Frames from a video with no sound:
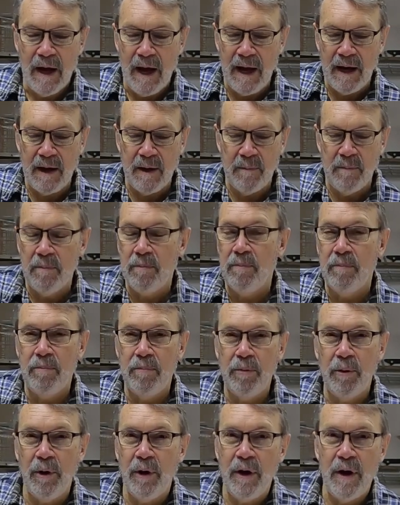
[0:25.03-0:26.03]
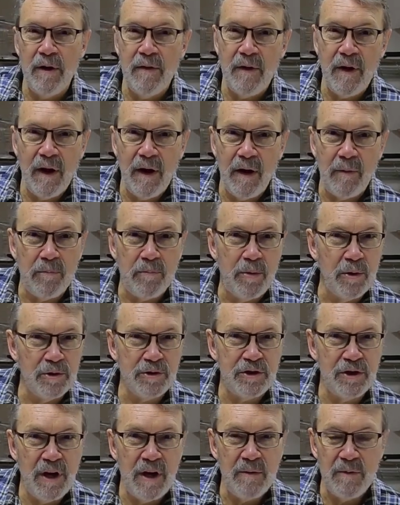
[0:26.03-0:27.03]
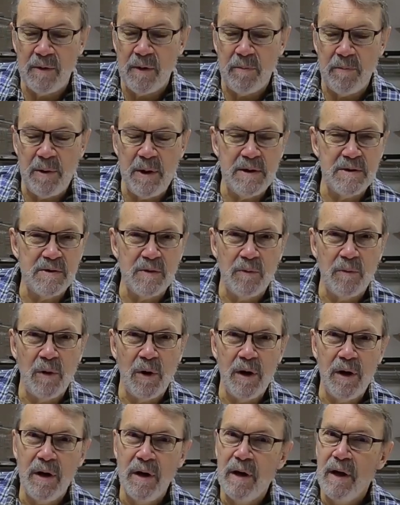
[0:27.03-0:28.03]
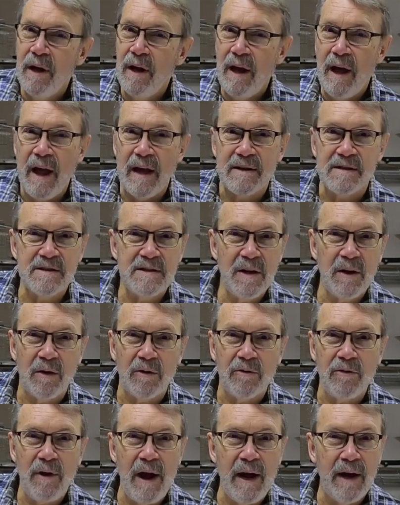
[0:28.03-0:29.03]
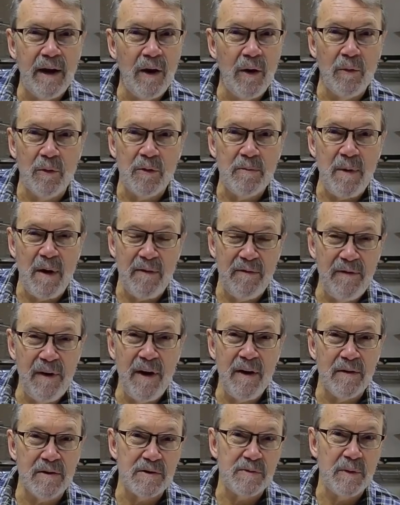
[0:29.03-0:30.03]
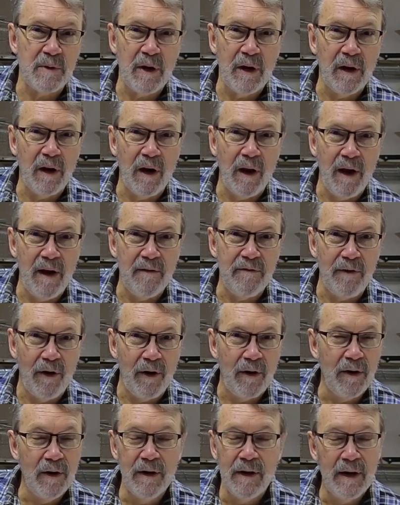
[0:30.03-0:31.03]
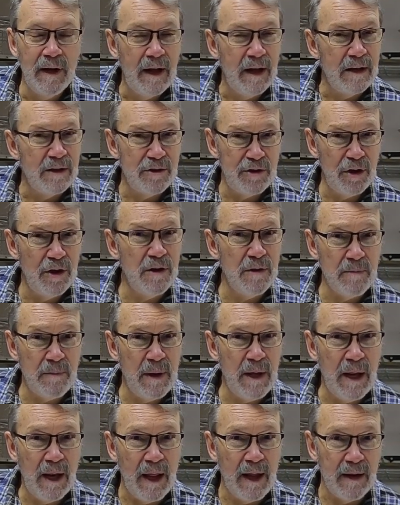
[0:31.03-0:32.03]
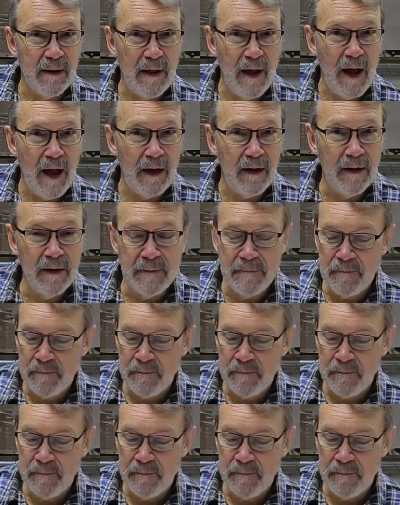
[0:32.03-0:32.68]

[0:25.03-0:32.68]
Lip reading: I could put it in there, push it in with a piece of wood, and still drag it out with my fingers with a little effort. Shouldn't be like that.